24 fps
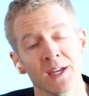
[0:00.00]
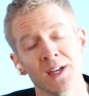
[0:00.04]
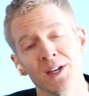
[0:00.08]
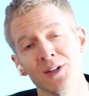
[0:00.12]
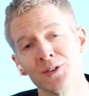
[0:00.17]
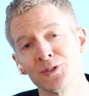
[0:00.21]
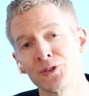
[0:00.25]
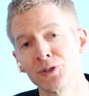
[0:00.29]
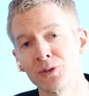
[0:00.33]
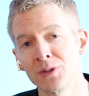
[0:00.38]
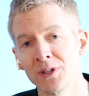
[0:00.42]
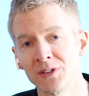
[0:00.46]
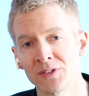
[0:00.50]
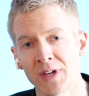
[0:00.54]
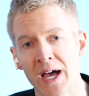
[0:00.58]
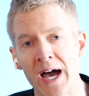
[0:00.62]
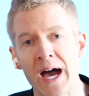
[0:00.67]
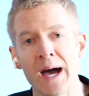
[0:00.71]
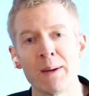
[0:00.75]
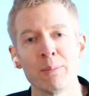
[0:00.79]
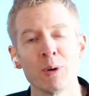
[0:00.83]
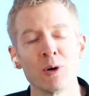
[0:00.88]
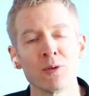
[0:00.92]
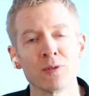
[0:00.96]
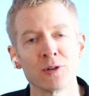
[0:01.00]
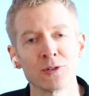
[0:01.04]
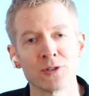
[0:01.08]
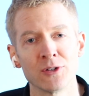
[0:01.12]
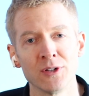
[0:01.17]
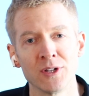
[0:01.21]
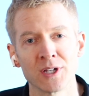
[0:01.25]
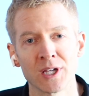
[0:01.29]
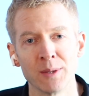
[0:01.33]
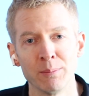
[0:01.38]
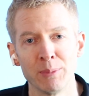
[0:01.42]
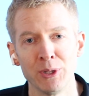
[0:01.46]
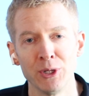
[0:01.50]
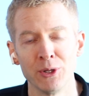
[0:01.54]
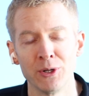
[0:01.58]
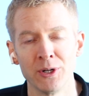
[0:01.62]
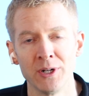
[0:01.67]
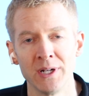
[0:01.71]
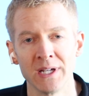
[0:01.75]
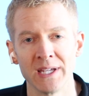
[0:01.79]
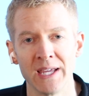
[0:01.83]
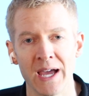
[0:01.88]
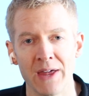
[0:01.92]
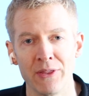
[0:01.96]
So let's hop over to the computer
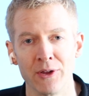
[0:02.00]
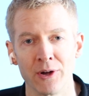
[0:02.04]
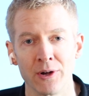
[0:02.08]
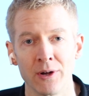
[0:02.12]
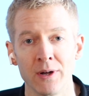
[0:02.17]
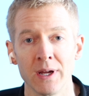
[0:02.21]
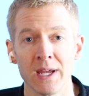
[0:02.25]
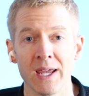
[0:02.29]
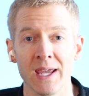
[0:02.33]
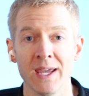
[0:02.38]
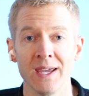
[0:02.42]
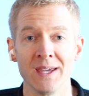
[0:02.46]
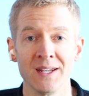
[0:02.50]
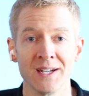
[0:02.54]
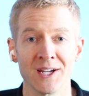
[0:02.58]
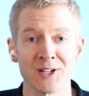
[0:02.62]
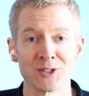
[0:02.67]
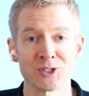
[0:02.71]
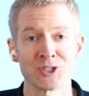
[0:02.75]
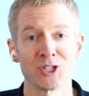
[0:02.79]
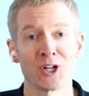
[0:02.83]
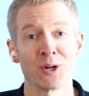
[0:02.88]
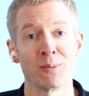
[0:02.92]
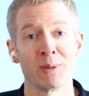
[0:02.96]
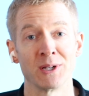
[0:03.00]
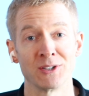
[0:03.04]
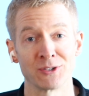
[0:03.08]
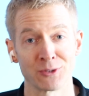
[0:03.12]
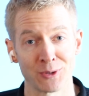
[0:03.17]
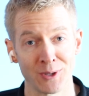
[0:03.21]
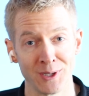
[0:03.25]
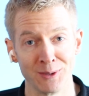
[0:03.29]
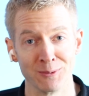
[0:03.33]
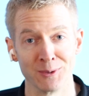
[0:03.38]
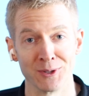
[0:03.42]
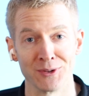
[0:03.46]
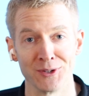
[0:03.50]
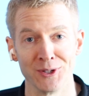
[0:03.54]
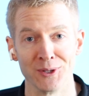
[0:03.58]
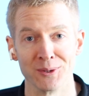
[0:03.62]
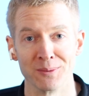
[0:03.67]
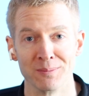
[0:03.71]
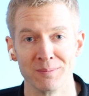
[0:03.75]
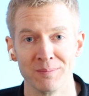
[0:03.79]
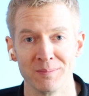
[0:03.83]
together and I'll share my screen with you.